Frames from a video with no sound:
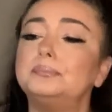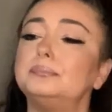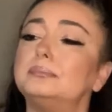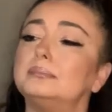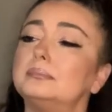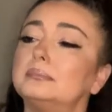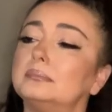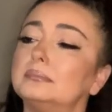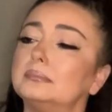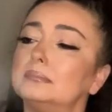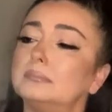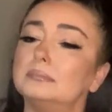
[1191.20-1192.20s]

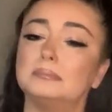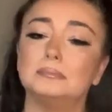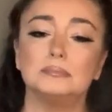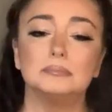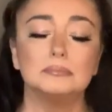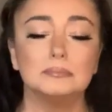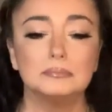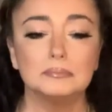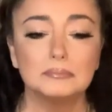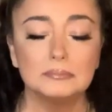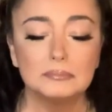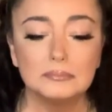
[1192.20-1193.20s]

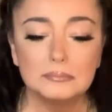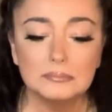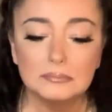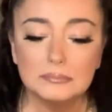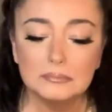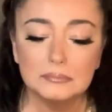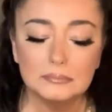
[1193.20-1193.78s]
[no speech]